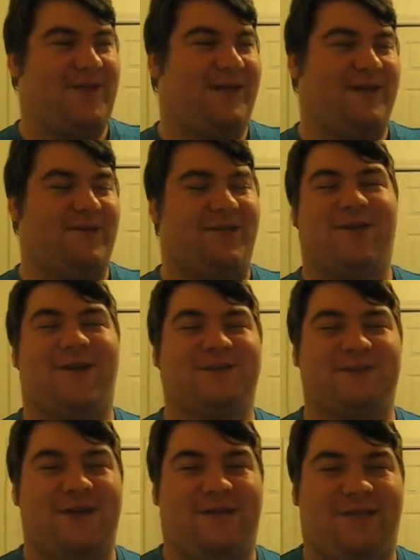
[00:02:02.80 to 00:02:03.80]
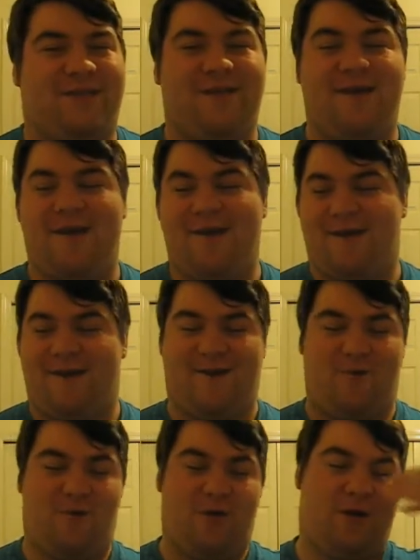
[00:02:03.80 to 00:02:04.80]
Ali Al Saachez
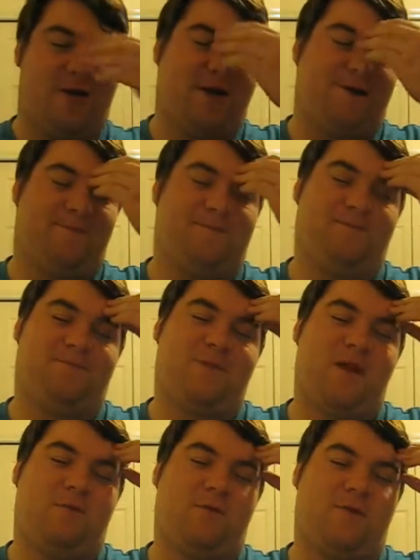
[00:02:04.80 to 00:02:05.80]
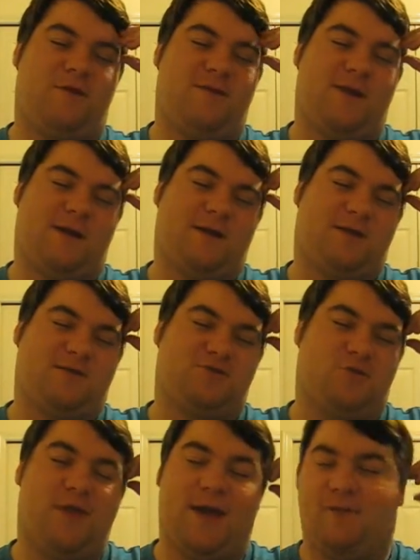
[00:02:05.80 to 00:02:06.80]
or um, a person that can
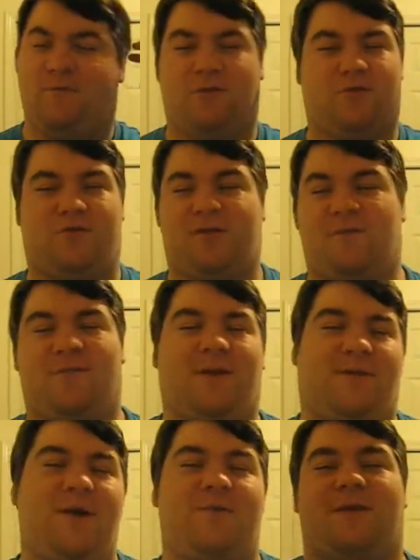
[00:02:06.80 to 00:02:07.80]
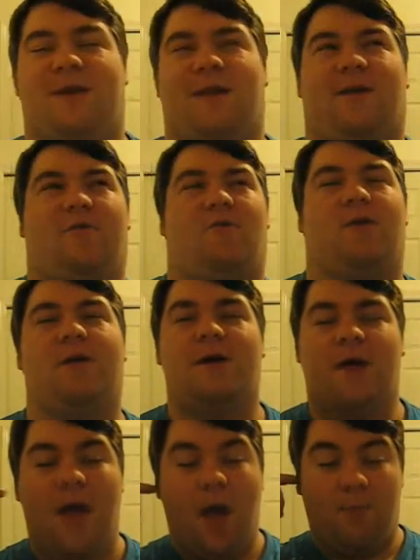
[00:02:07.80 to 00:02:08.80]
control animals or something. That would be kind of cool.
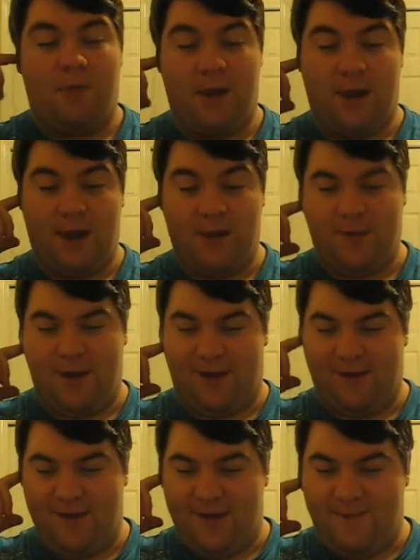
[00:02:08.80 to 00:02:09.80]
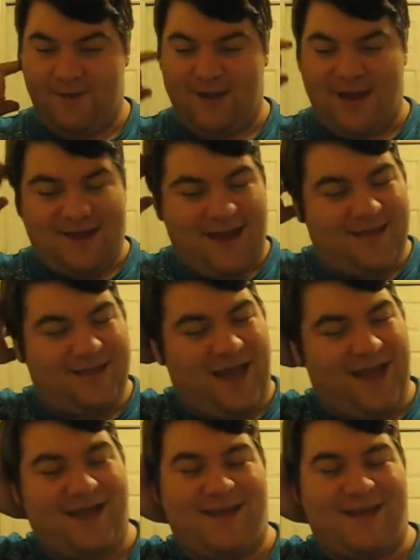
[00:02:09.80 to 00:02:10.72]
But anyway, but I, I, I